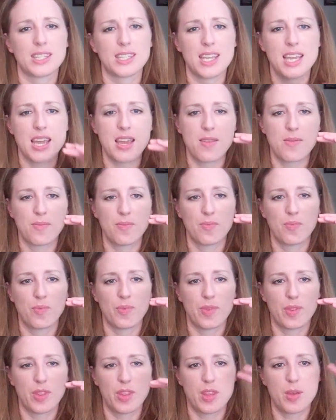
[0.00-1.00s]
Look and
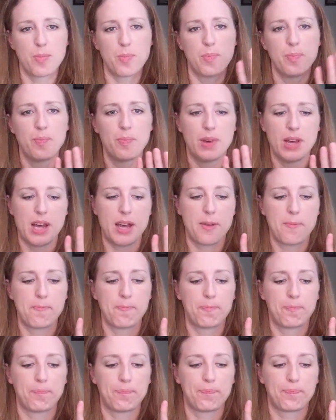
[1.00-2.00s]
see the projects
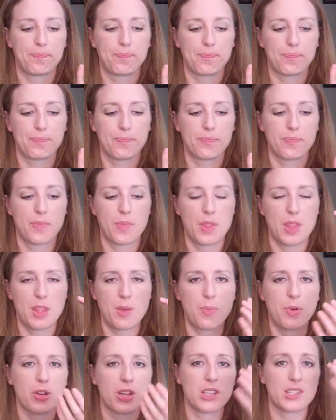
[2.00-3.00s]
that are going to
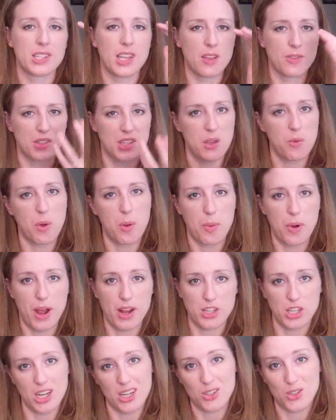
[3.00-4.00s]
be the book itself,
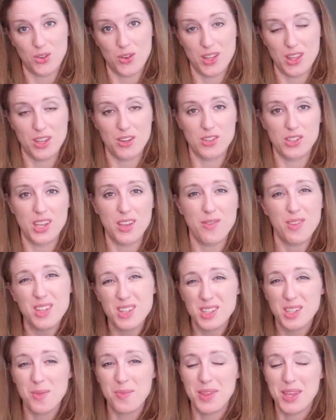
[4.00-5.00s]
see what projects are in
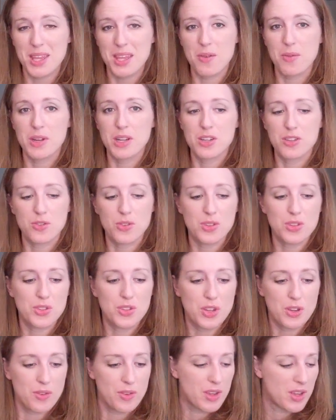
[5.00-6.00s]
there, see if it's something that
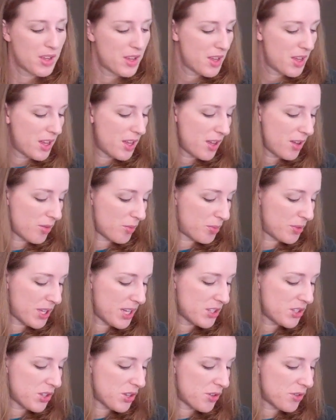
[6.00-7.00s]
would interest you.
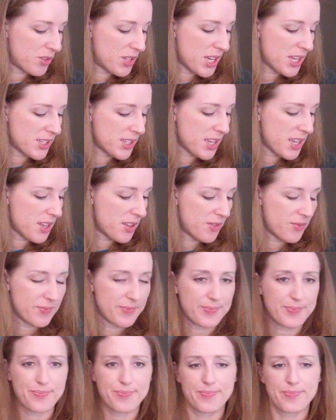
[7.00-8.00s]
Oh, bless you,
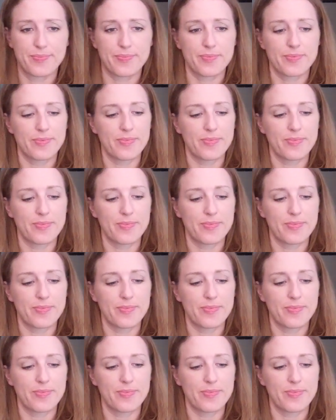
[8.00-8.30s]
Daisy.